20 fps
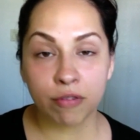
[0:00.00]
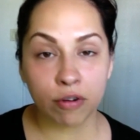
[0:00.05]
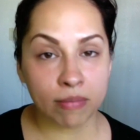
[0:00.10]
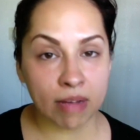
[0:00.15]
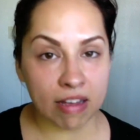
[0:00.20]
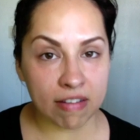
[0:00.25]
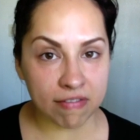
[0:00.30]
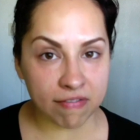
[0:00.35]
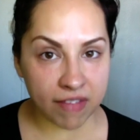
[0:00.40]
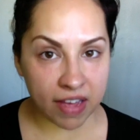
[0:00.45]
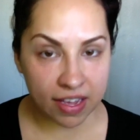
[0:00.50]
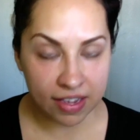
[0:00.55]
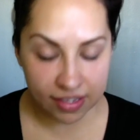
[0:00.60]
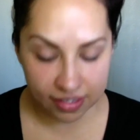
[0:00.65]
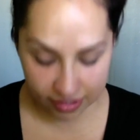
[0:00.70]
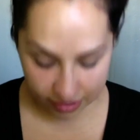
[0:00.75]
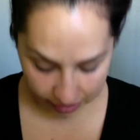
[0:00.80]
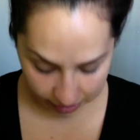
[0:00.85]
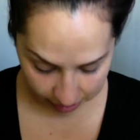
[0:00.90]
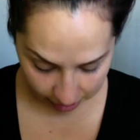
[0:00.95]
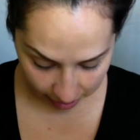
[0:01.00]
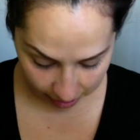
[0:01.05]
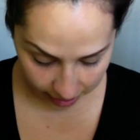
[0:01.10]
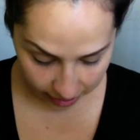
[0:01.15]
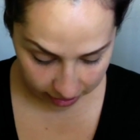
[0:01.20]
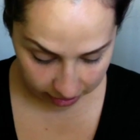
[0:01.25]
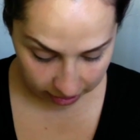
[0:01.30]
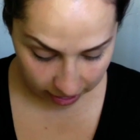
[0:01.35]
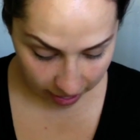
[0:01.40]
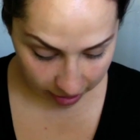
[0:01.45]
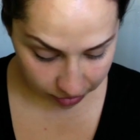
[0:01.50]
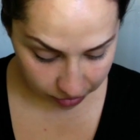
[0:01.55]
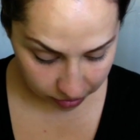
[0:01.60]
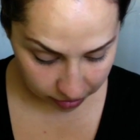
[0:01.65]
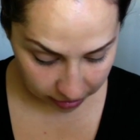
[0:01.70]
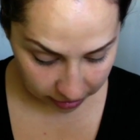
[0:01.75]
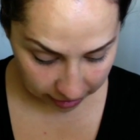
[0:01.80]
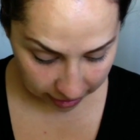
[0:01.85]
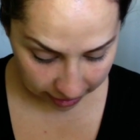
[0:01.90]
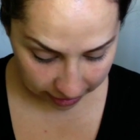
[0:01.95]
And we're going to use
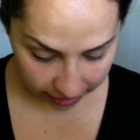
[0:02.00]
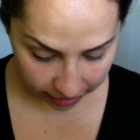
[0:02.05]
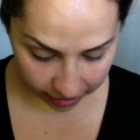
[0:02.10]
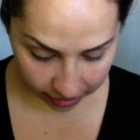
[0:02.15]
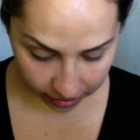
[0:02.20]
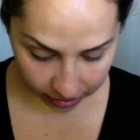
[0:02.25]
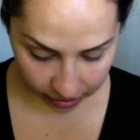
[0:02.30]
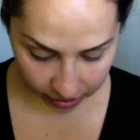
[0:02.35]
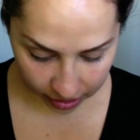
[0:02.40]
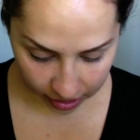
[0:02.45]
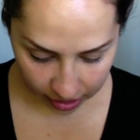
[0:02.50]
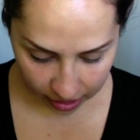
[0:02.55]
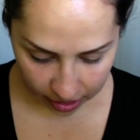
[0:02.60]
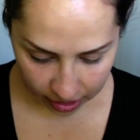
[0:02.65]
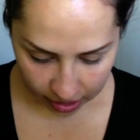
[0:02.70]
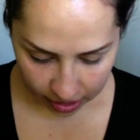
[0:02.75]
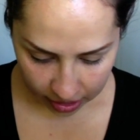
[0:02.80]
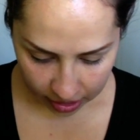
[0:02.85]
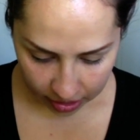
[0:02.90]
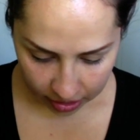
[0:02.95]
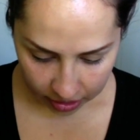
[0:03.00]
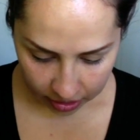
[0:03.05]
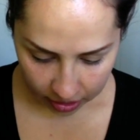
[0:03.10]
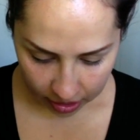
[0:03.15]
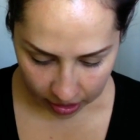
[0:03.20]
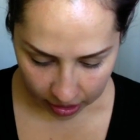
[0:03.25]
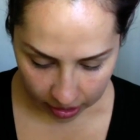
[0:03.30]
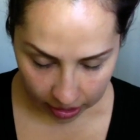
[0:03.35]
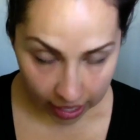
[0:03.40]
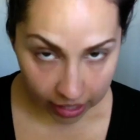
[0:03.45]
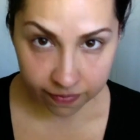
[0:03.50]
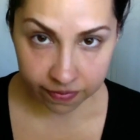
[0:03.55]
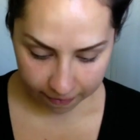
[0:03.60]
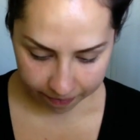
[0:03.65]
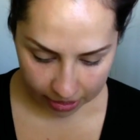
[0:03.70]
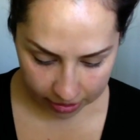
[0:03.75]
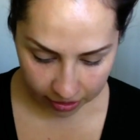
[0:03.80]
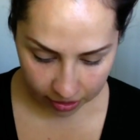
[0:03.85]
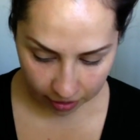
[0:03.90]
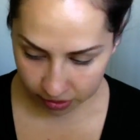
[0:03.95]
today Younique's eye primer.
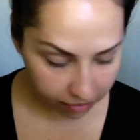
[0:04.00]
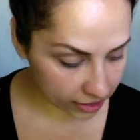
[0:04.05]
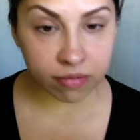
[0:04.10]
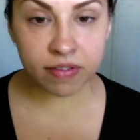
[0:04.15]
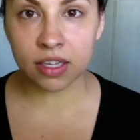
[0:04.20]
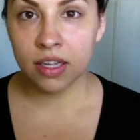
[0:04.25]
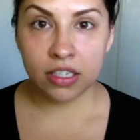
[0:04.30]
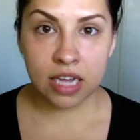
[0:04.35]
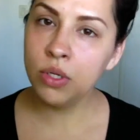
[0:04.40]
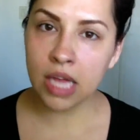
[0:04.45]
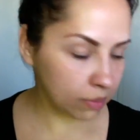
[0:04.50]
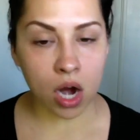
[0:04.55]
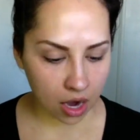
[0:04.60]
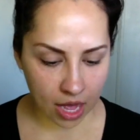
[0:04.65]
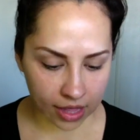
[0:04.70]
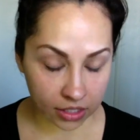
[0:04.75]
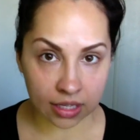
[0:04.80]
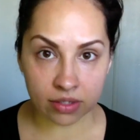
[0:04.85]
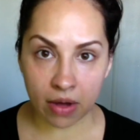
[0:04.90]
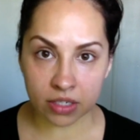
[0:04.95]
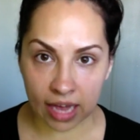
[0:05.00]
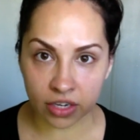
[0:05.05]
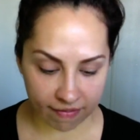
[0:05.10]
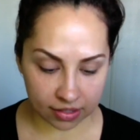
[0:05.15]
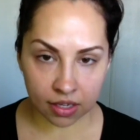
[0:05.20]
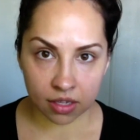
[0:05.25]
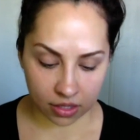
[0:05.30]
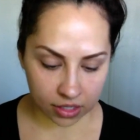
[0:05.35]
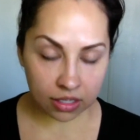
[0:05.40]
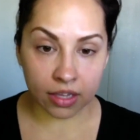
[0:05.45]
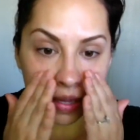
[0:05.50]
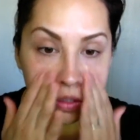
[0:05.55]
Works great, like a gem.